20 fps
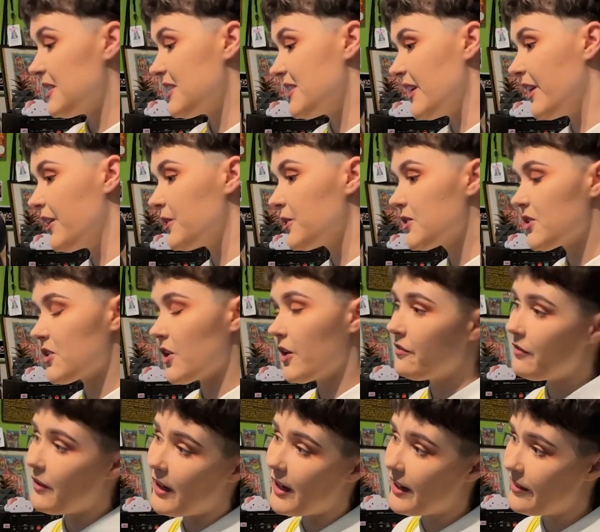The singles
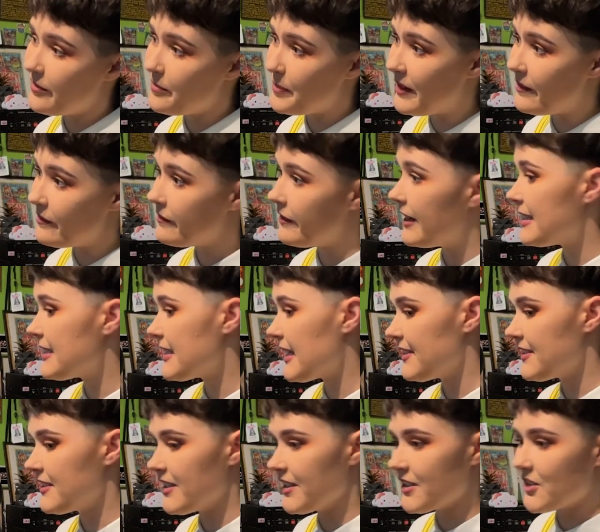so far have been
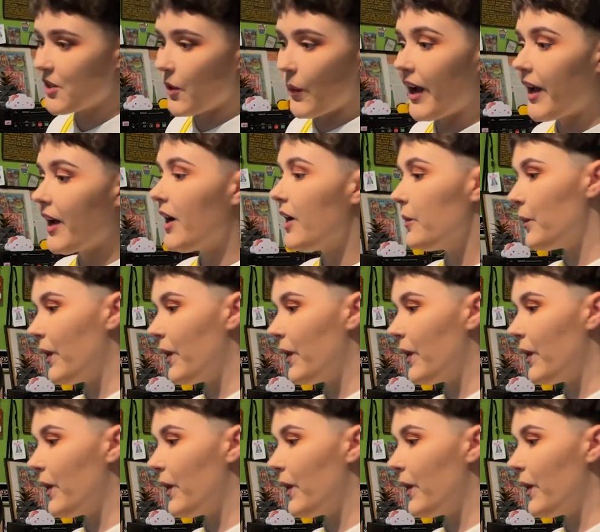fantastic, so I can't